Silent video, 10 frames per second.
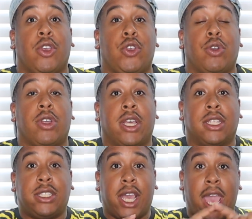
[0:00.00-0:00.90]
you're gonna
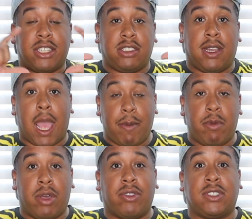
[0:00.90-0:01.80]
attach the Happy
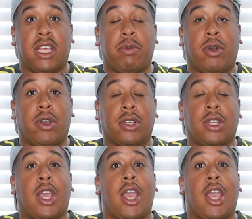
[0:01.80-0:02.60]
Mother's Day part.